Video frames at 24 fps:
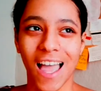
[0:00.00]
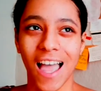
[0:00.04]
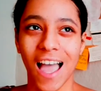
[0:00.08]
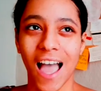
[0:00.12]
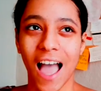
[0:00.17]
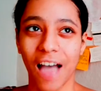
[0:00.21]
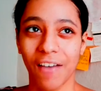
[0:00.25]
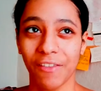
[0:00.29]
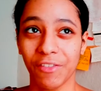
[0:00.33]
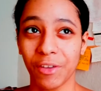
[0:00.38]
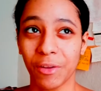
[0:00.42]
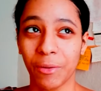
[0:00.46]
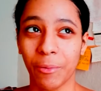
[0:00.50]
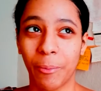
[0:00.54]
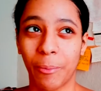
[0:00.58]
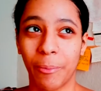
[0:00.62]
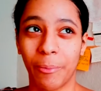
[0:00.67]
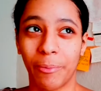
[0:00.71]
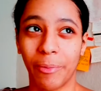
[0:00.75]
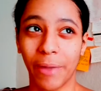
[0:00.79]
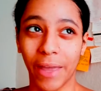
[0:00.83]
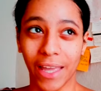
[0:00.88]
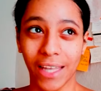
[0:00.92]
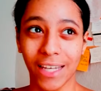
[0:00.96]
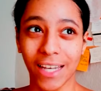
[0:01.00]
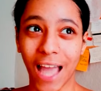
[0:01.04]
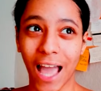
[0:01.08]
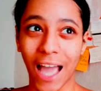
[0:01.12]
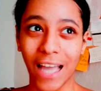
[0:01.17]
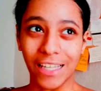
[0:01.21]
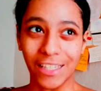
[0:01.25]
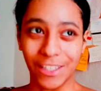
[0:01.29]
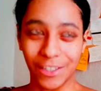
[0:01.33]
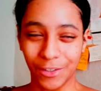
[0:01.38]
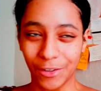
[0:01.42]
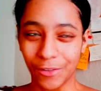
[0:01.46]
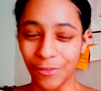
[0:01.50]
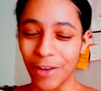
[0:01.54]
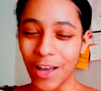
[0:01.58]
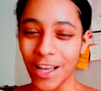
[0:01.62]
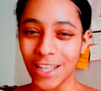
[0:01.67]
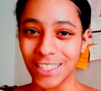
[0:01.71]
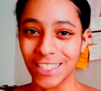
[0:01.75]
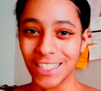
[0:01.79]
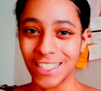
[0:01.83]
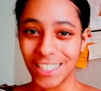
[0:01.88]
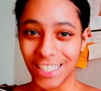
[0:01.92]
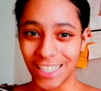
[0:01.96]
Having been at
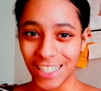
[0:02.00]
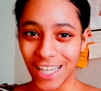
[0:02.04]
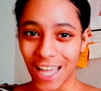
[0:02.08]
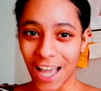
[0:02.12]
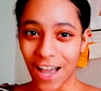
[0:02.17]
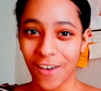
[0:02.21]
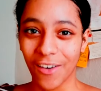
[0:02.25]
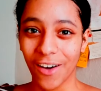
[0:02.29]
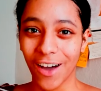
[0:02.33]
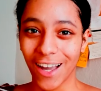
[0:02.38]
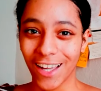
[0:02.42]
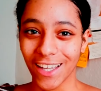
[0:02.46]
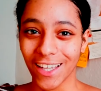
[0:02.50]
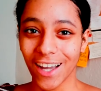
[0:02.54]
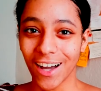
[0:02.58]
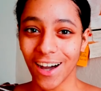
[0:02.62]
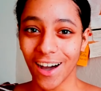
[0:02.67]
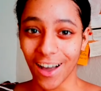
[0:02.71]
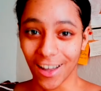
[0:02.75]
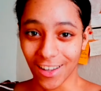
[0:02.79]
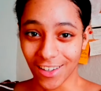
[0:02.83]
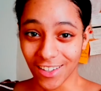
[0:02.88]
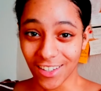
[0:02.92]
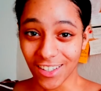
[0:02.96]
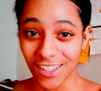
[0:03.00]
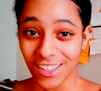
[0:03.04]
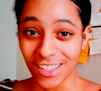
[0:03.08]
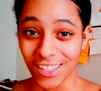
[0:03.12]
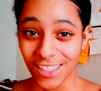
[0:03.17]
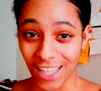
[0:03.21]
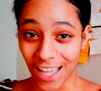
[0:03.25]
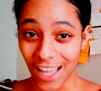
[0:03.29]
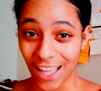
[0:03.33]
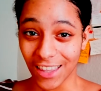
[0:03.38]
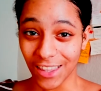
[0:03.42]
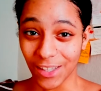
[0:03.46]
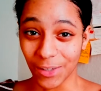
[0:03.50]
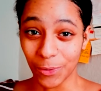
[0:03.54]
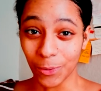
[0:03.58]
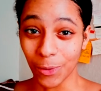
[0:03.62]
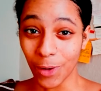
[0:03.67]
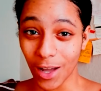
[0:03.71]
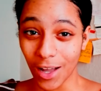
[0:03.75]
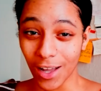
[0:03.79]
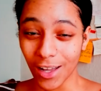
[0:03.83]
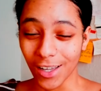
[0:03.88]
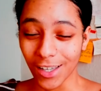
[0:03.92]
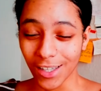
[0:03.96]
university now, I understand the
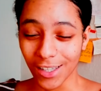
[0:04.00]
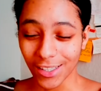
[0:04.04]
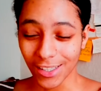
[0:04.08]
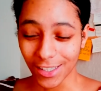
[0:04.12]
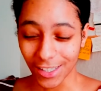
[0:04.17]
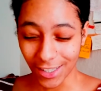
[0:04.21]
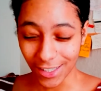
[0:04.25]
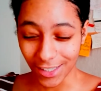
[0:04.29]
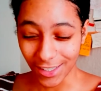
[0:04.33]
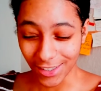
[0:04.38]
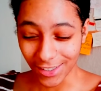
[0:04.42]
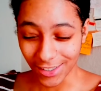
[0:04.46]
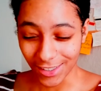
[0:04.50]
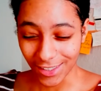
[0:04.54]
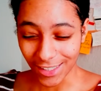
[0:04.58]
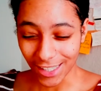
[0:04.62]
workload.